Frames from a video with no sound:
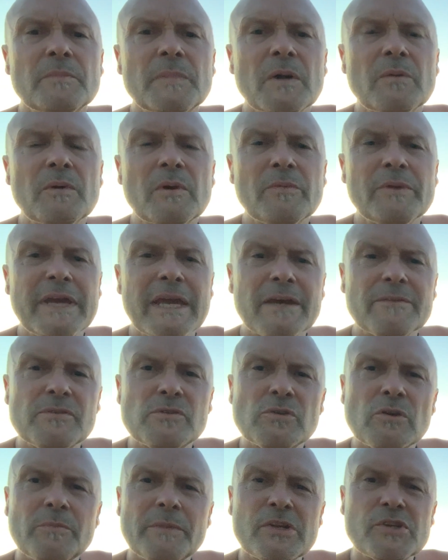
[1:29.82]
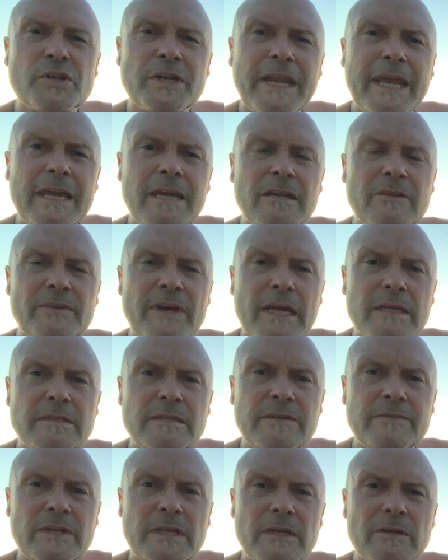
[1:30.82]
But when we have so much negative
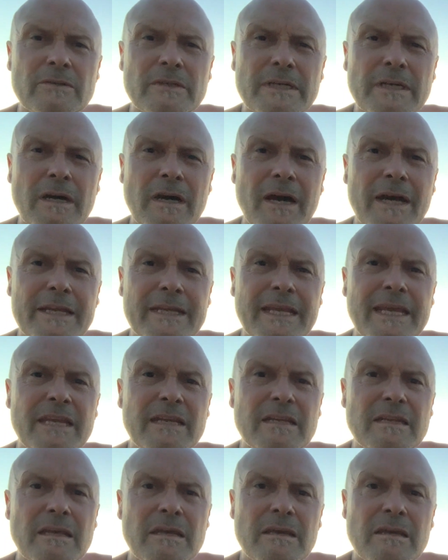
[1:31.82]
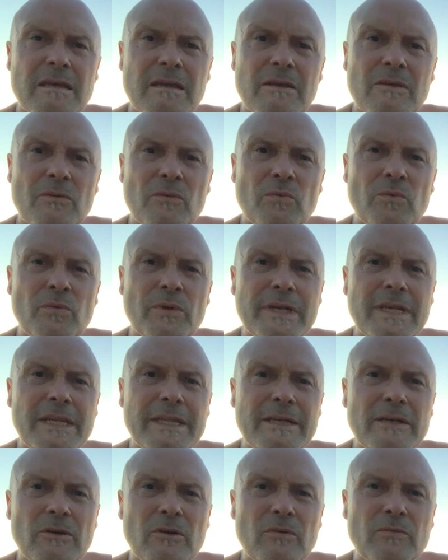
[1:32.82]
activity going on, it
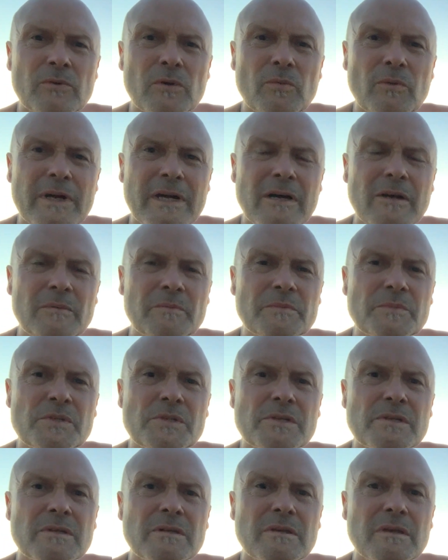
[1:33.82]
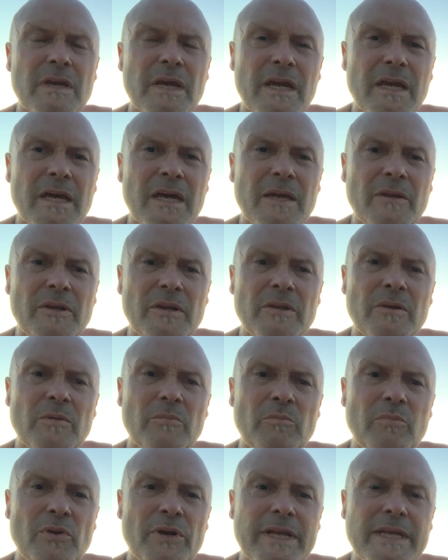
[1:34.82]
really overwhelms and
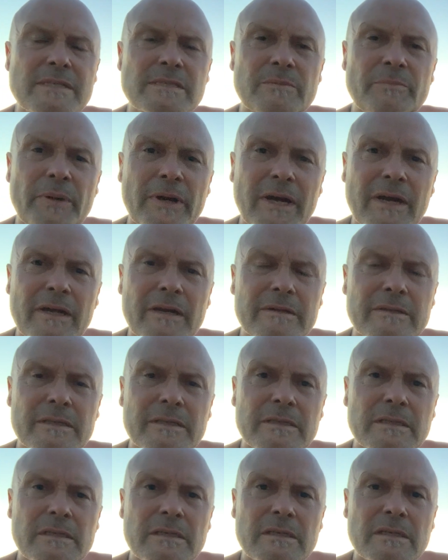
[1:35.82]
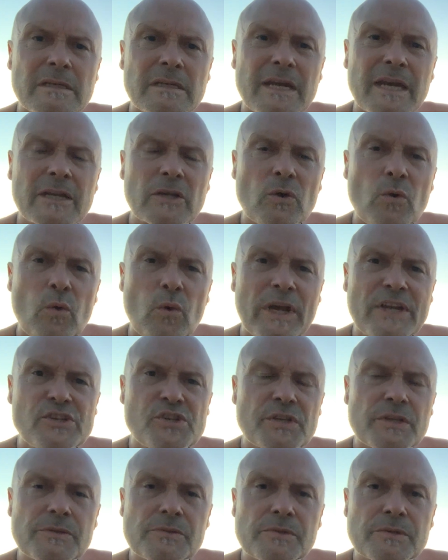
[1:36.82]
breaks apart and
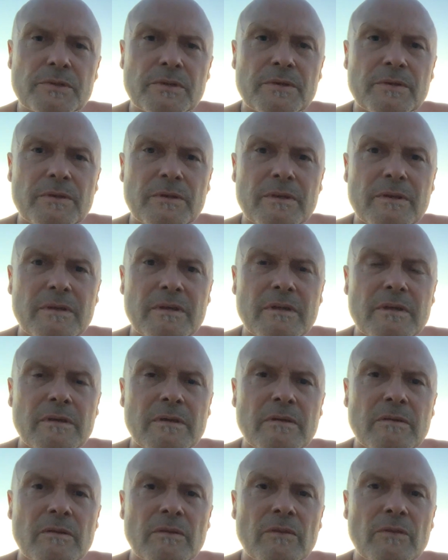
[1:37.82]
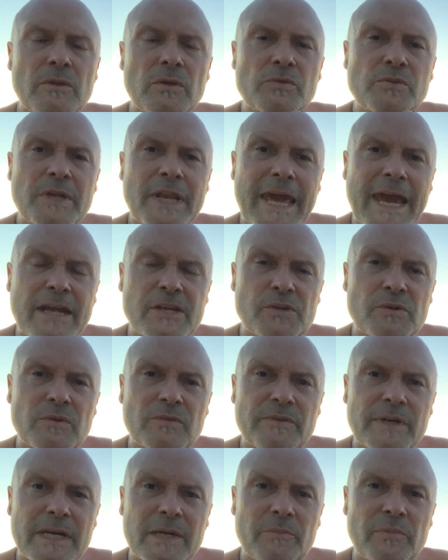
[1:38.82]
quenches those natural
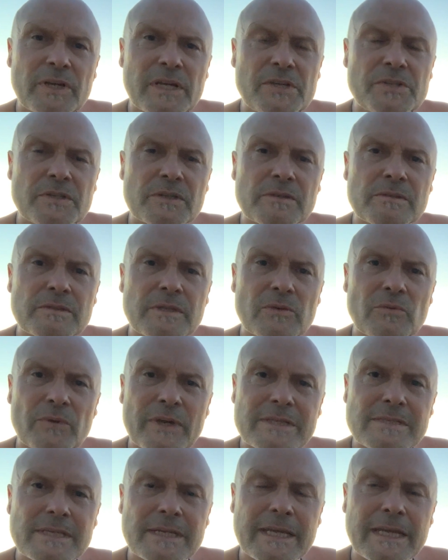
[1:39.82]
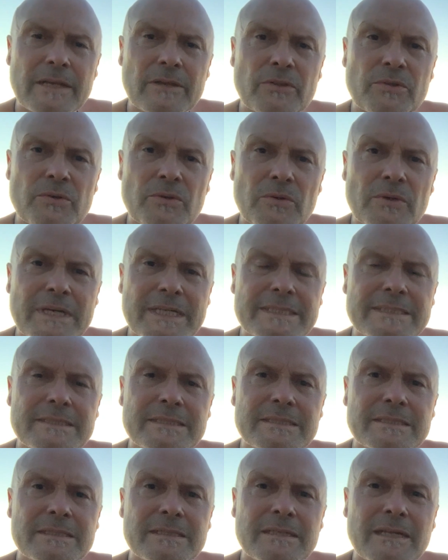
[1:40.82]
vibrations that resonate through
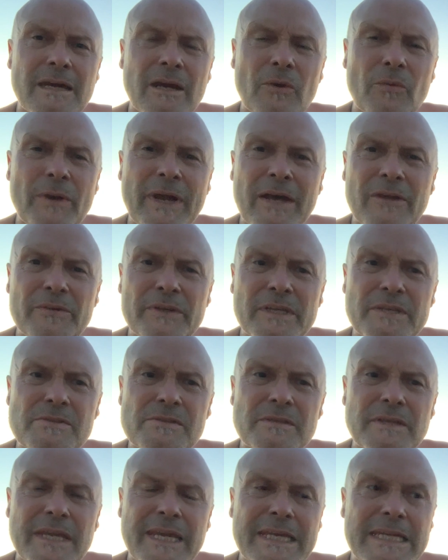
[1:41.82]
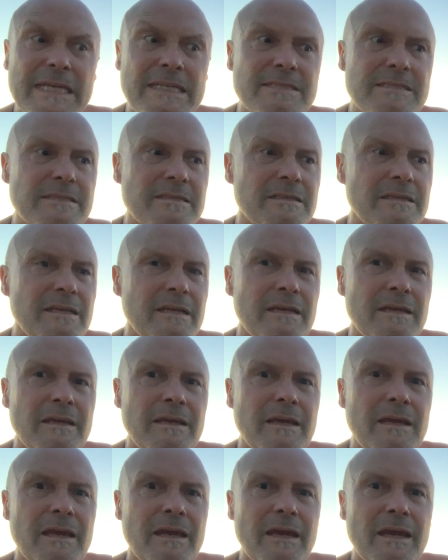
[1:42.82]
us, around us, in us,
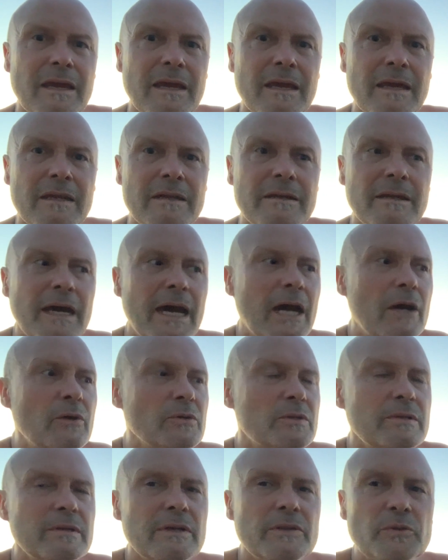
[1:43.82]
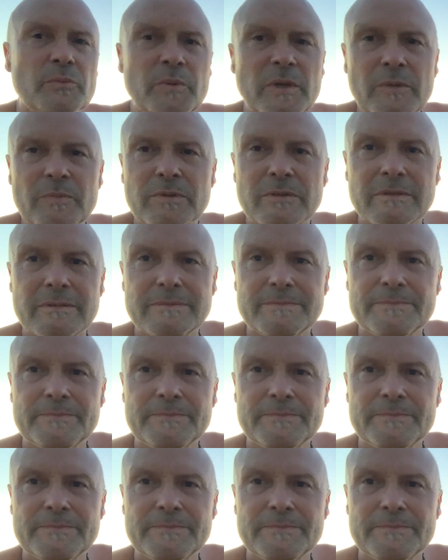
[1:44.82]
and out to other people.